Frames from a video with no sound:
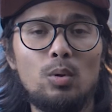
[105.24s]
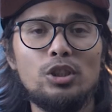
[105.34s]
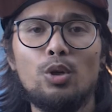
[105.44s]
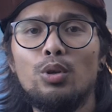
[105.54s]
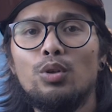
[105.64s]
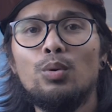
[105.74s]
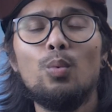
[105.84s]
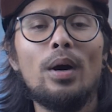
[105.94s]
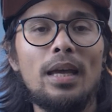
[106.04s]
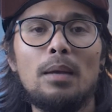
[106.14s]
I will show you
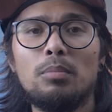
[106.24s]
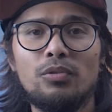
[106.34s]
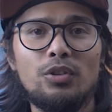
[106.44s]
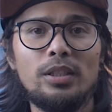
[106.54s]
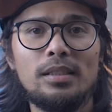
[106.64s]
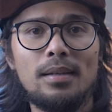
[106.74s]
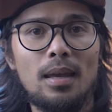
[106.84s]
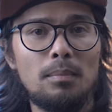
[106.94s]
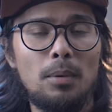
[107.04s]
why I prefer the second